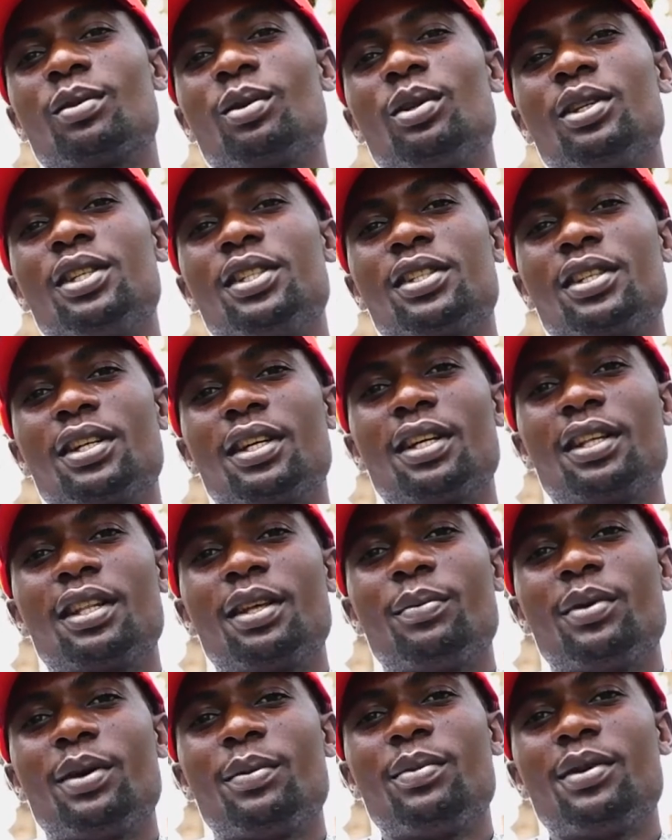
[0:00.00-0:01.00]
call it
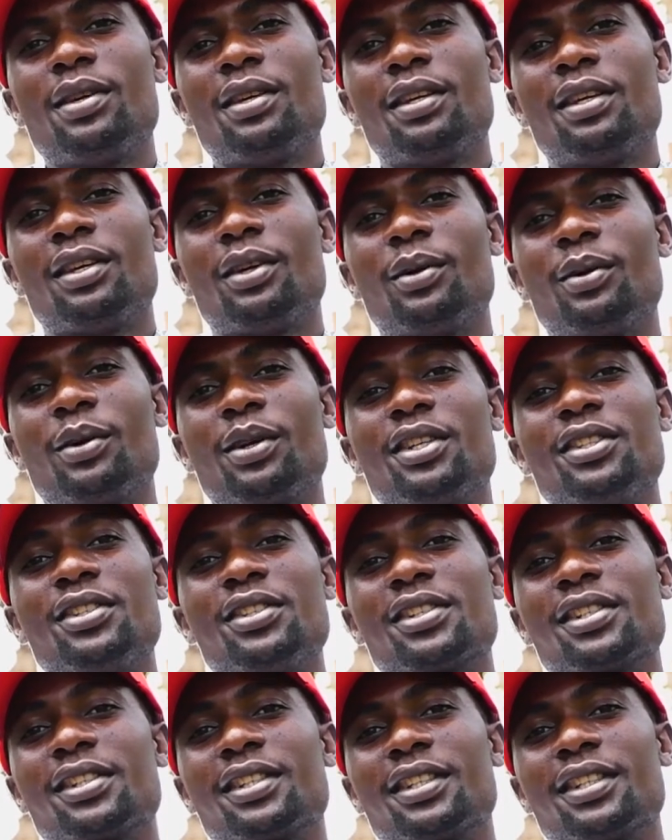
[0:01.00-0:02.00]
the baby
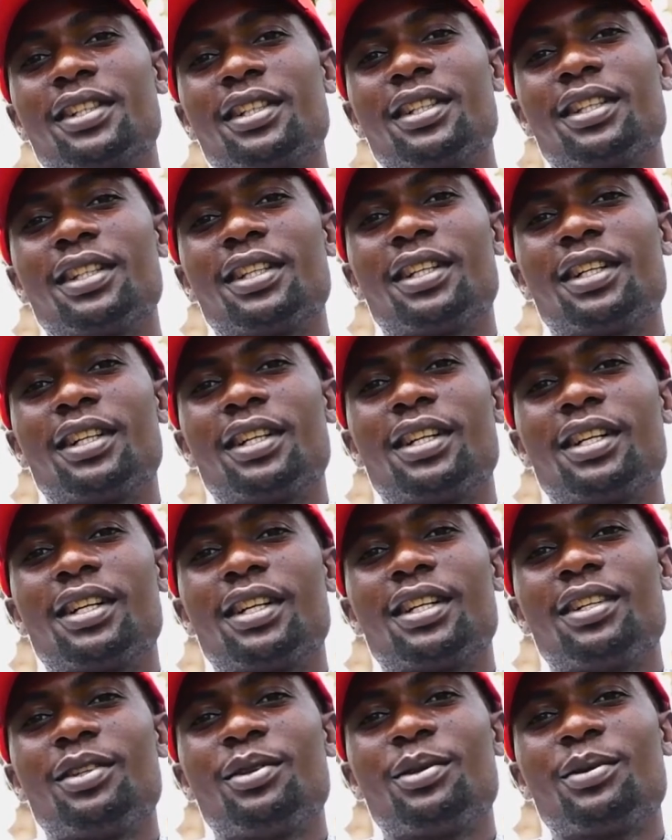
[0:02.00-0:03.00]
orange
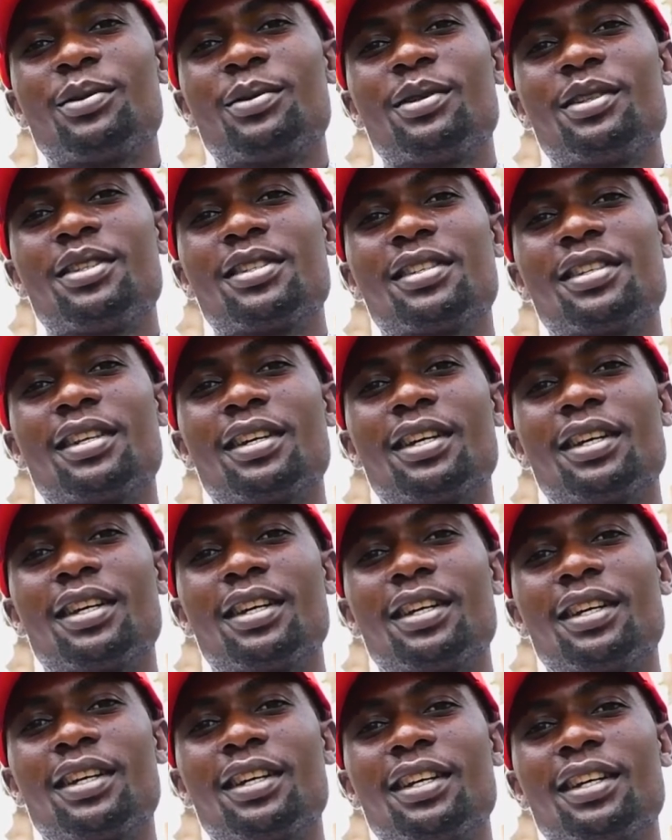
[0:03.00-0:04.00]
due to its
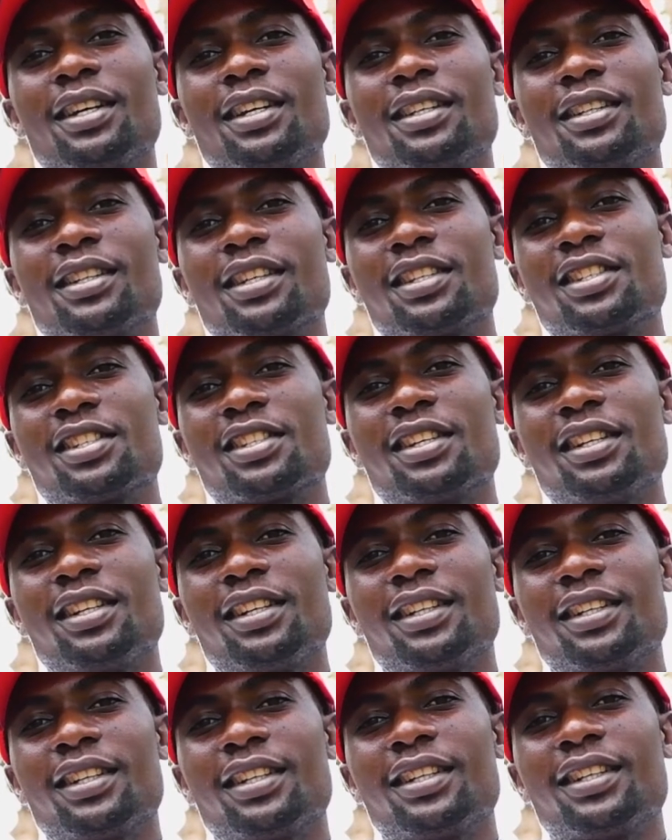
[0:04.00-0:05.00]

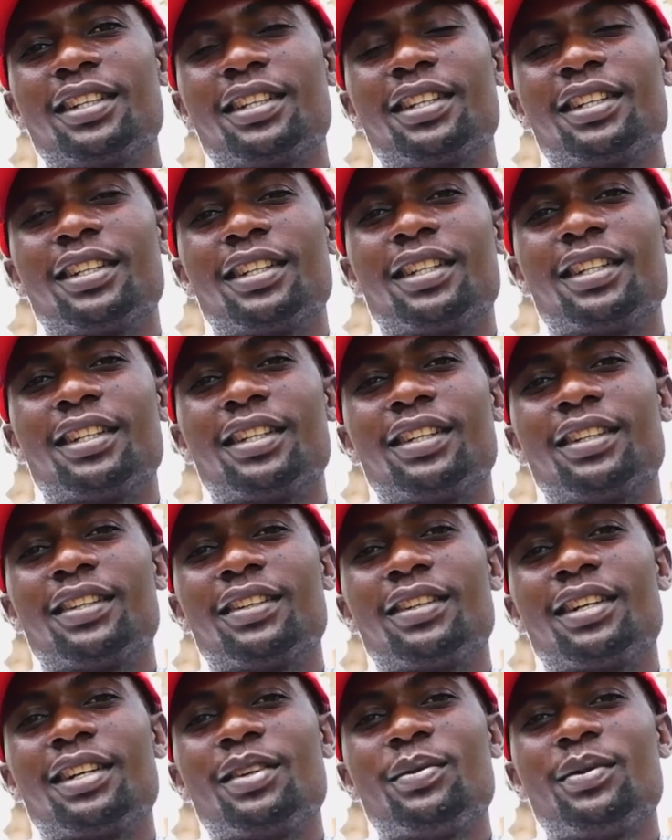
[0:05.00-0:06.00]
texture,
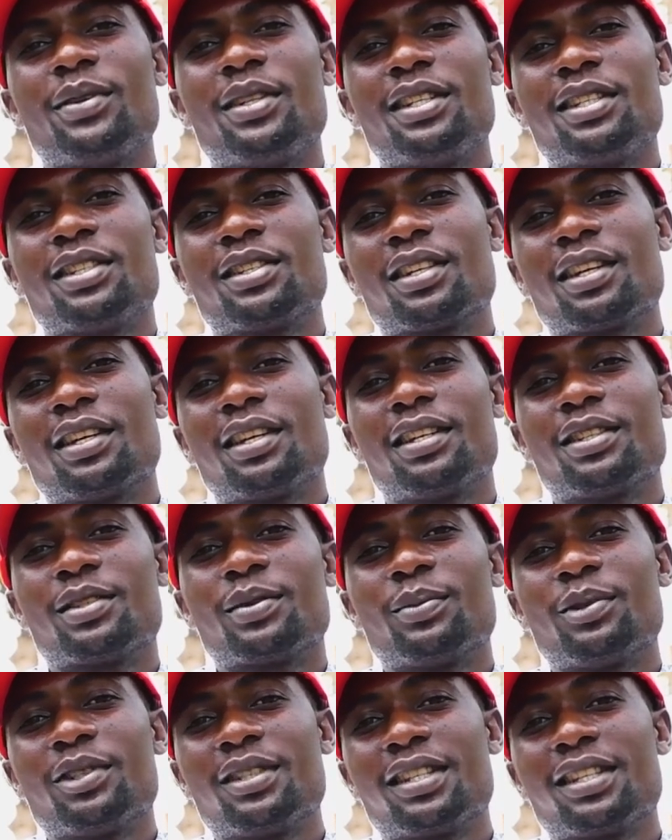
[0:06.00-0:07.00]
or its
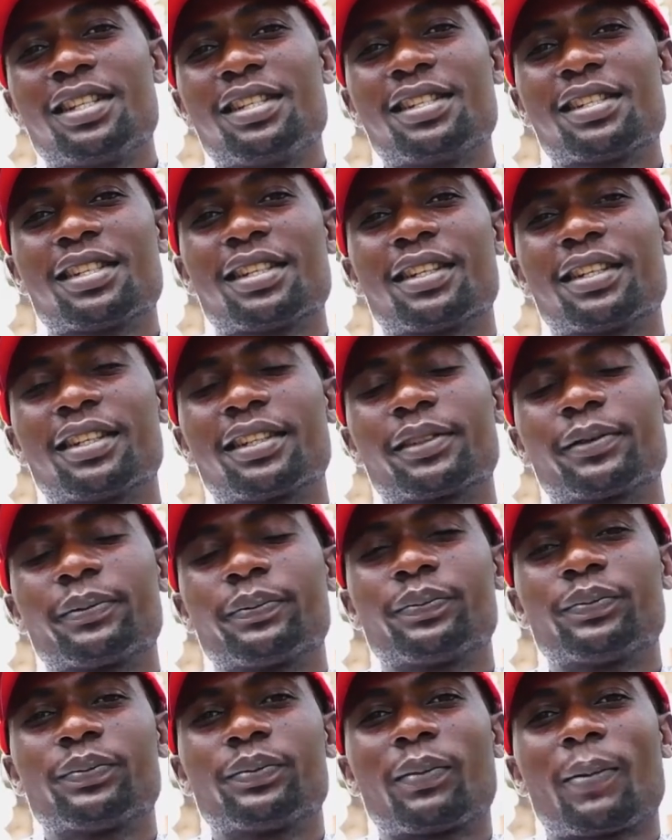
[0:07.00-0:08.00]
smoothness.
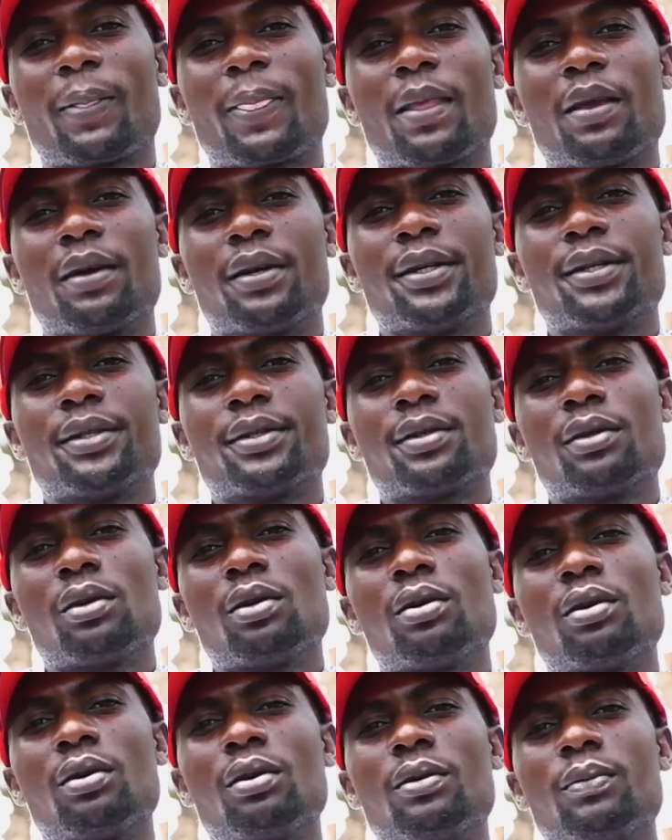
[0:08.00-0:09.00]

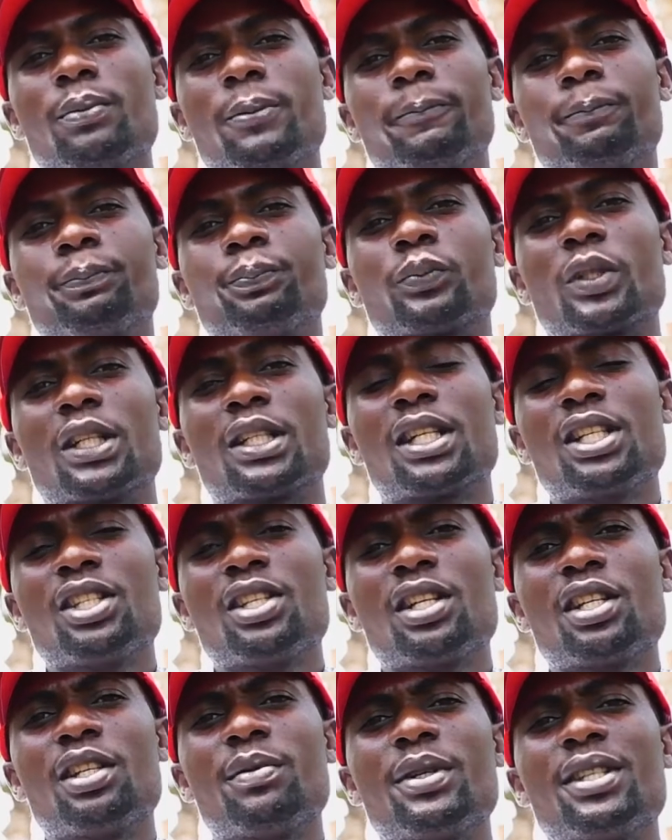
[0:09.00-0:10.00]
So
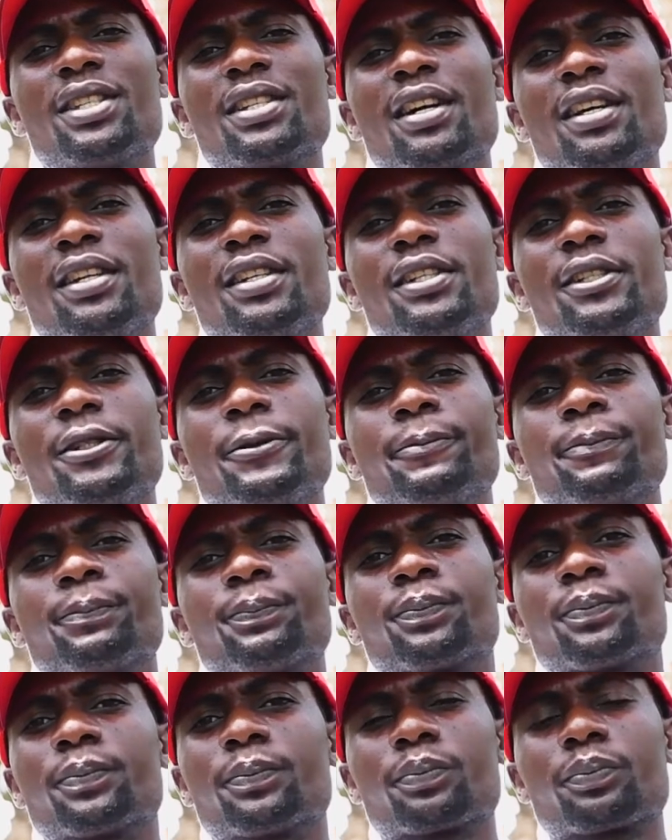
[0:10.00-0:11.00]
tangerine basically,
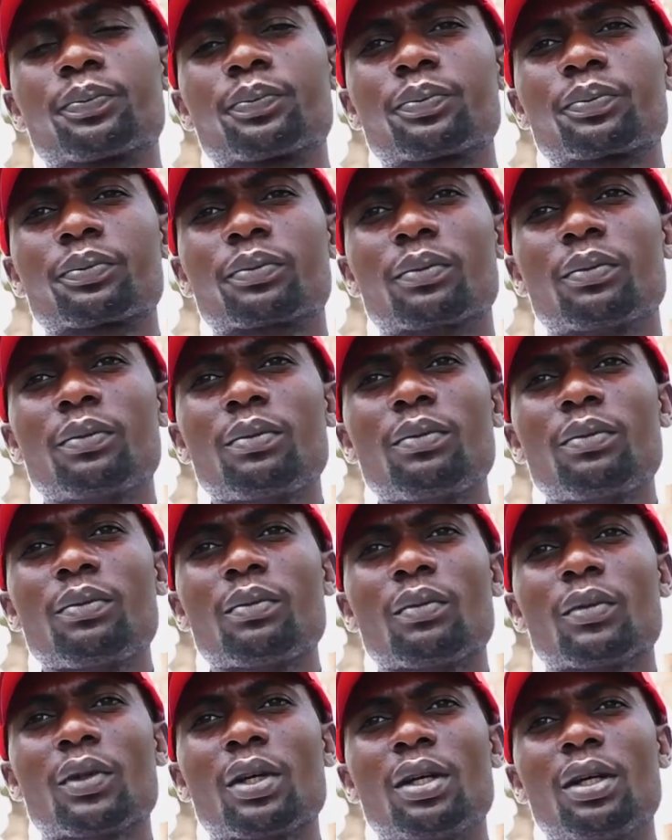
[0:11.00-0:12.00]

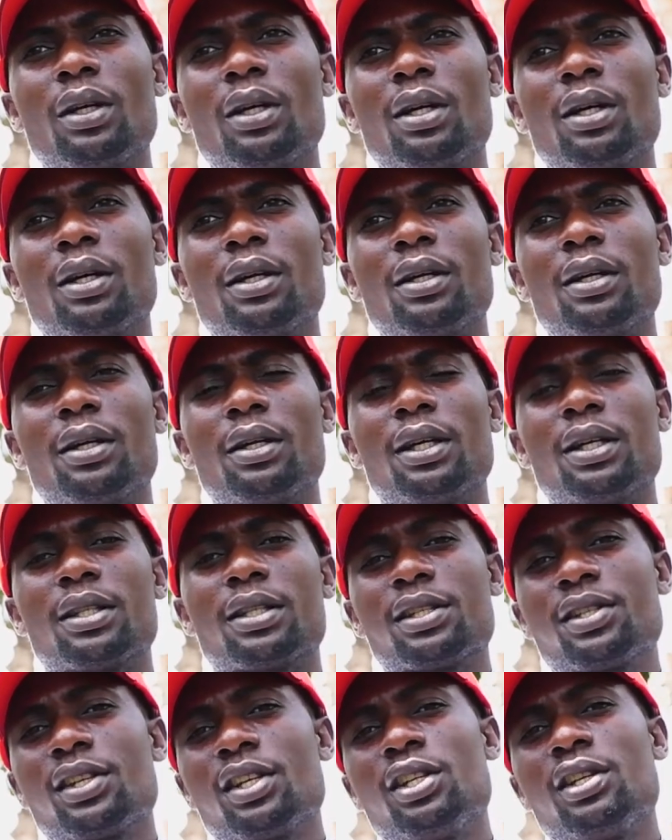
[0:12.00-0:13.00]

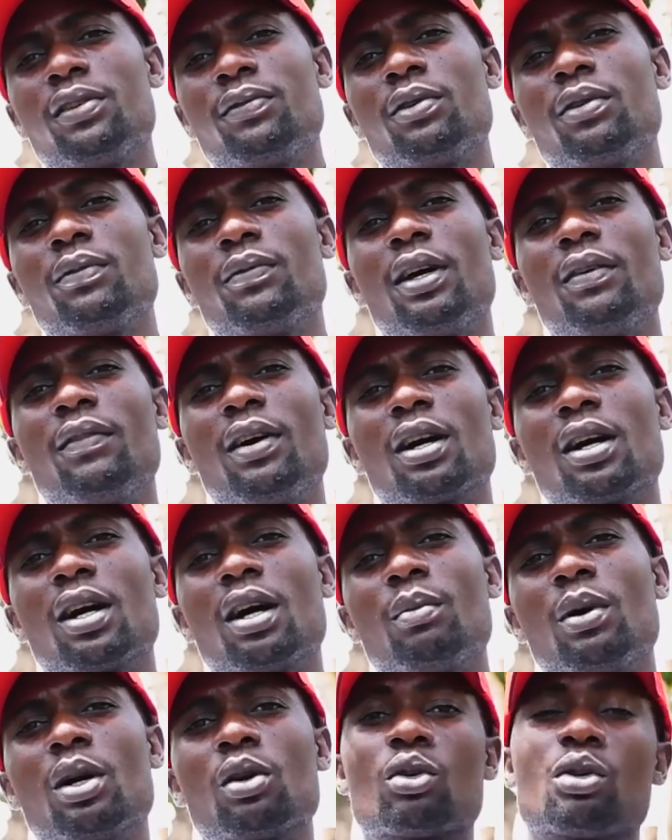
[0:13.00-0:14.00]
as I said, if you've ever
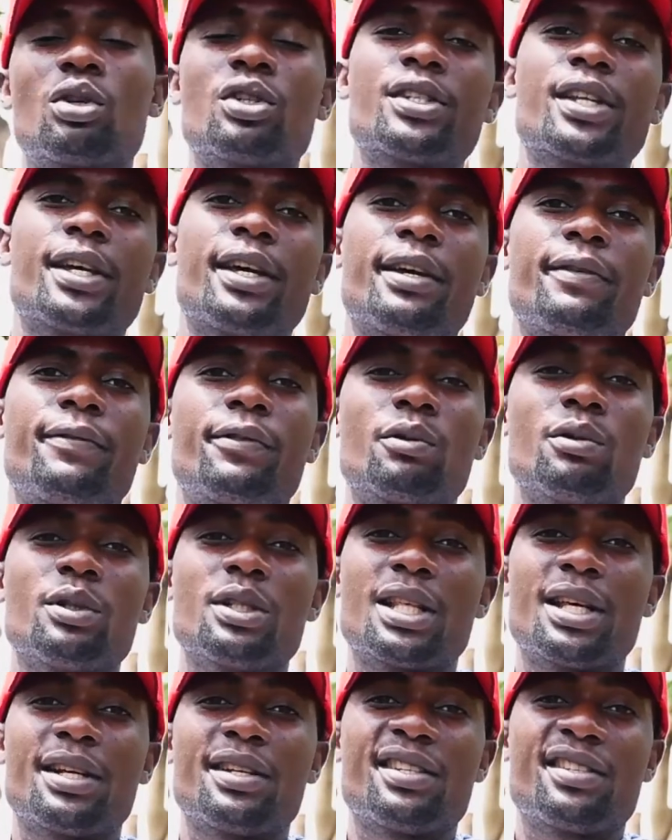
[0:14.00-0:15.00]
come across a
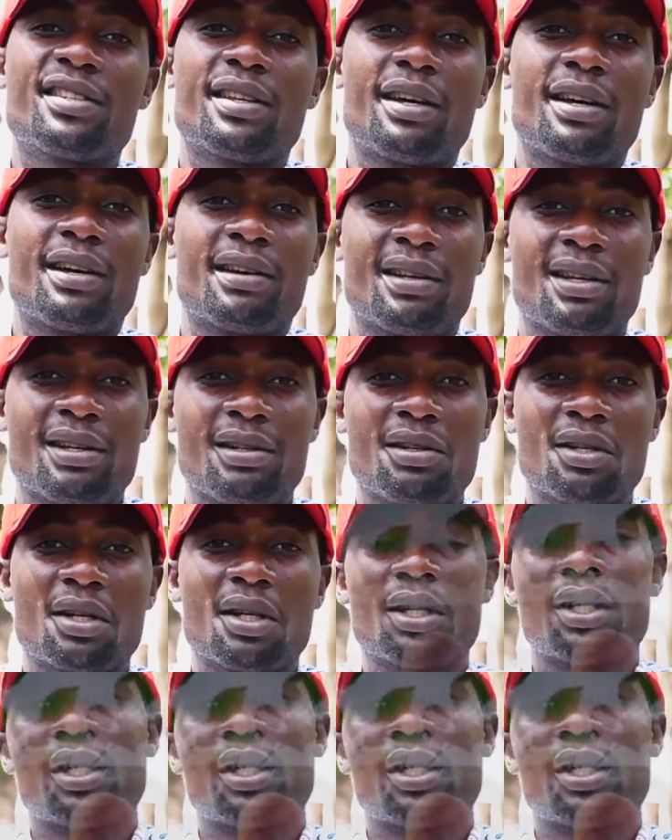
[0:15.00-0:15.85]
fruit that is red